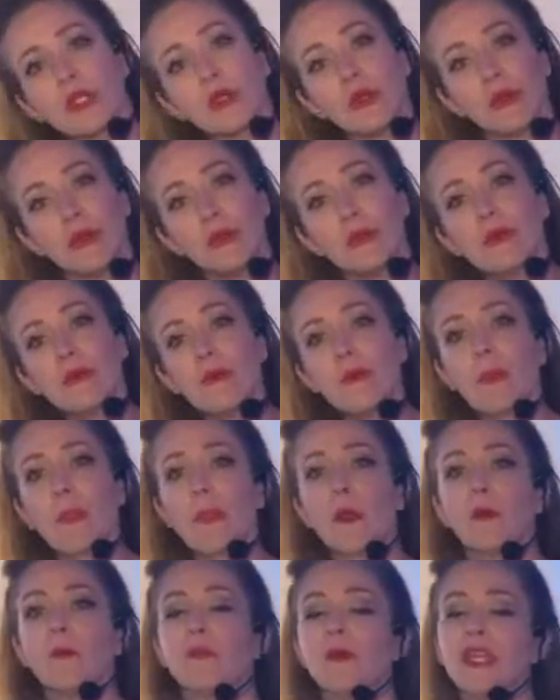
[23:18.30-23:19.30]
you,
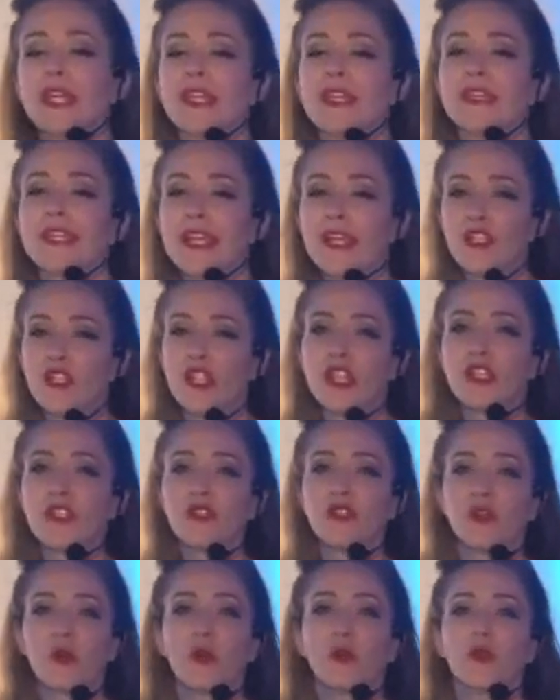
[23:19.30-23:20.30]
because I
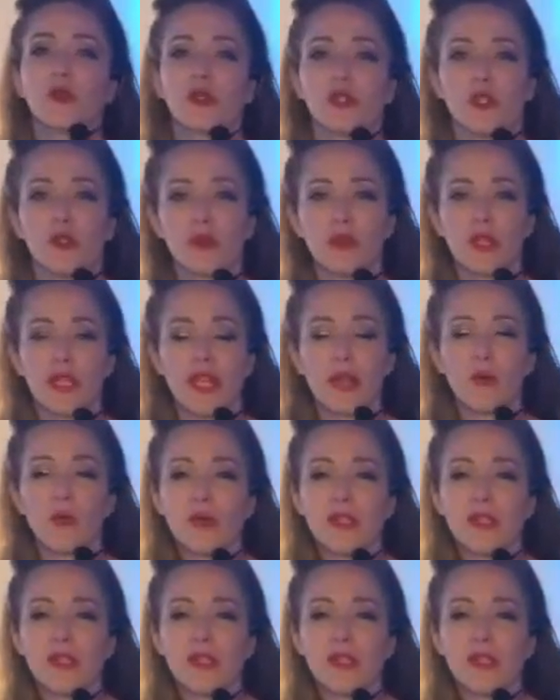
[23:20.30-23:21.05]
just told you that I